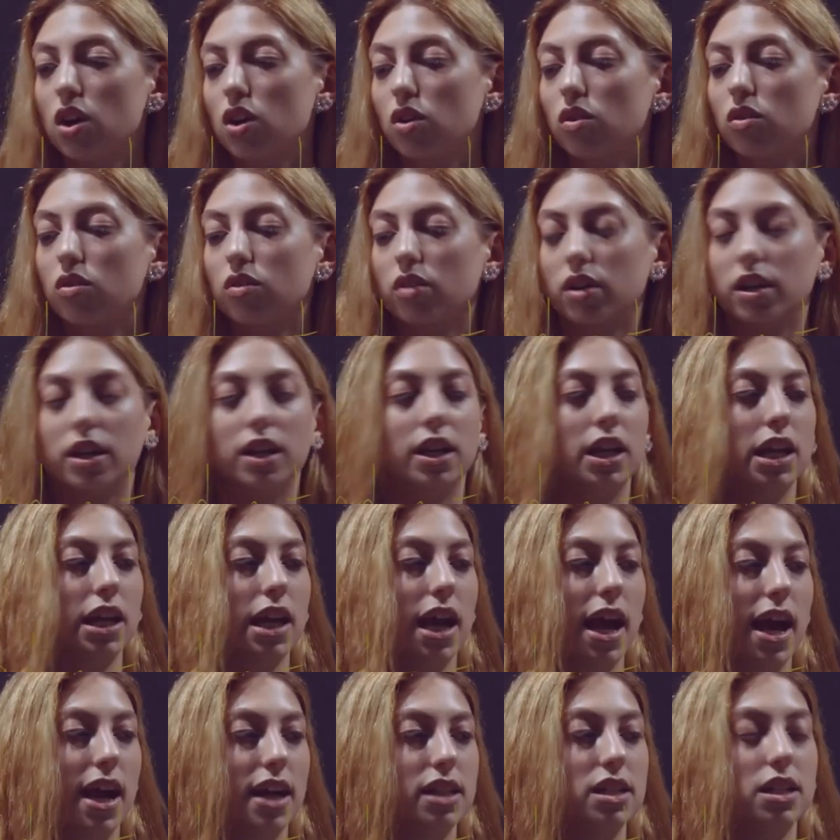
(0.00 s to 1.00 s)
or he
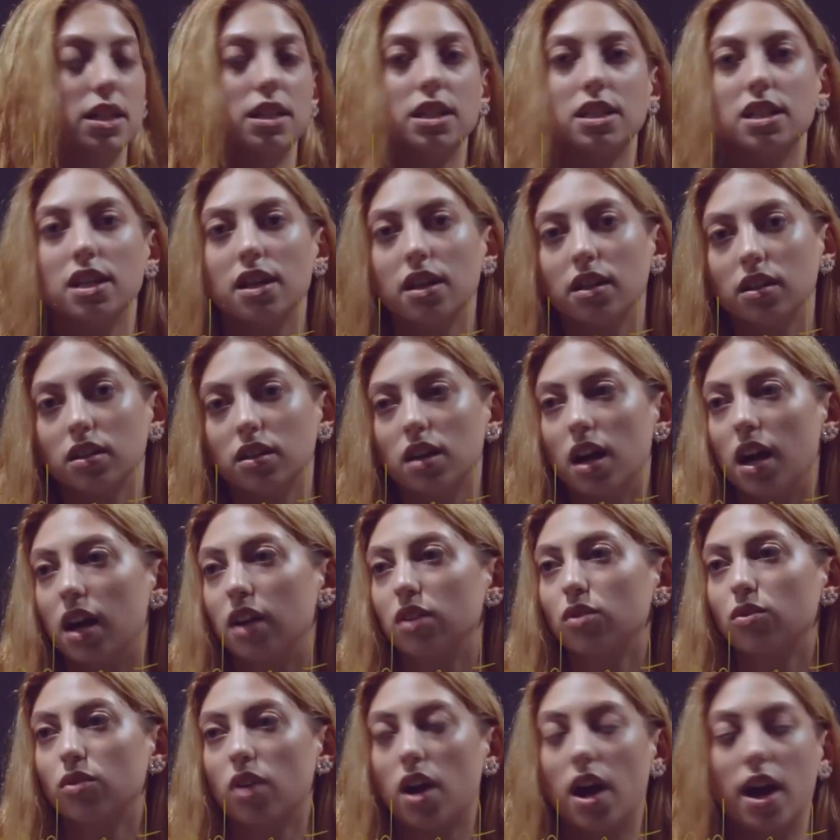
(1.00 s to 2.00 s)
hadn't gone,
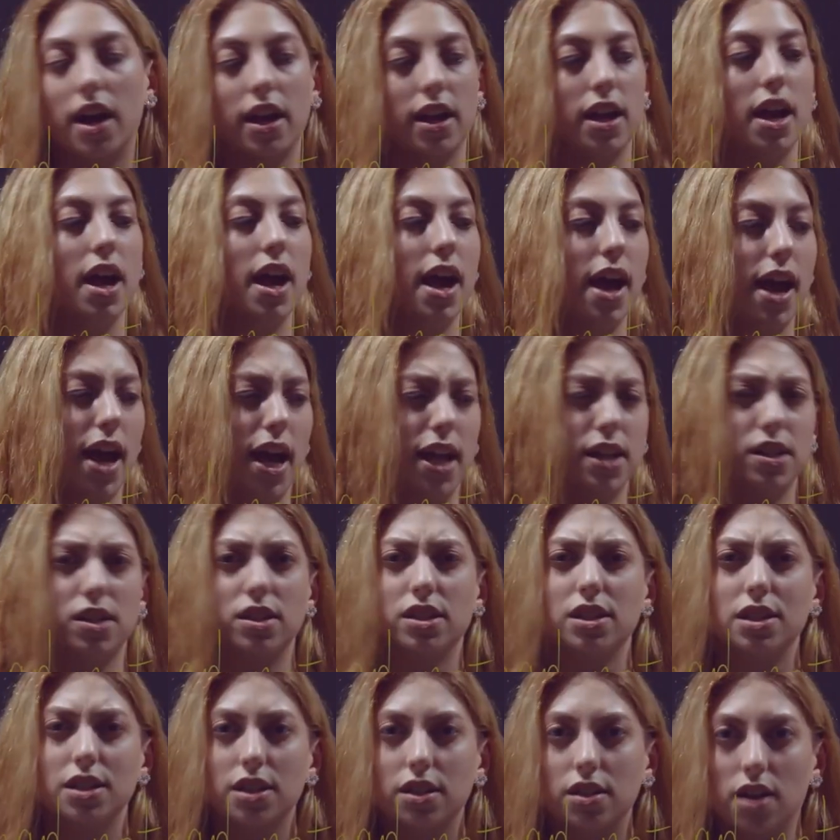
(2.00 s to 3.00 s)
or I
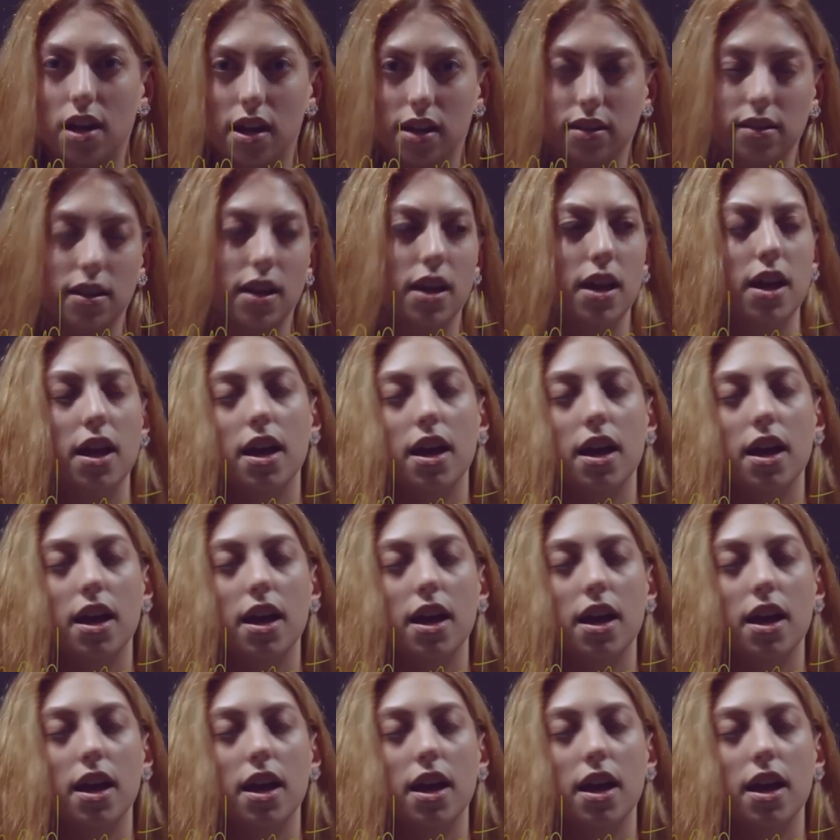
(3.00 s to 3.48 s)
hadn't gone.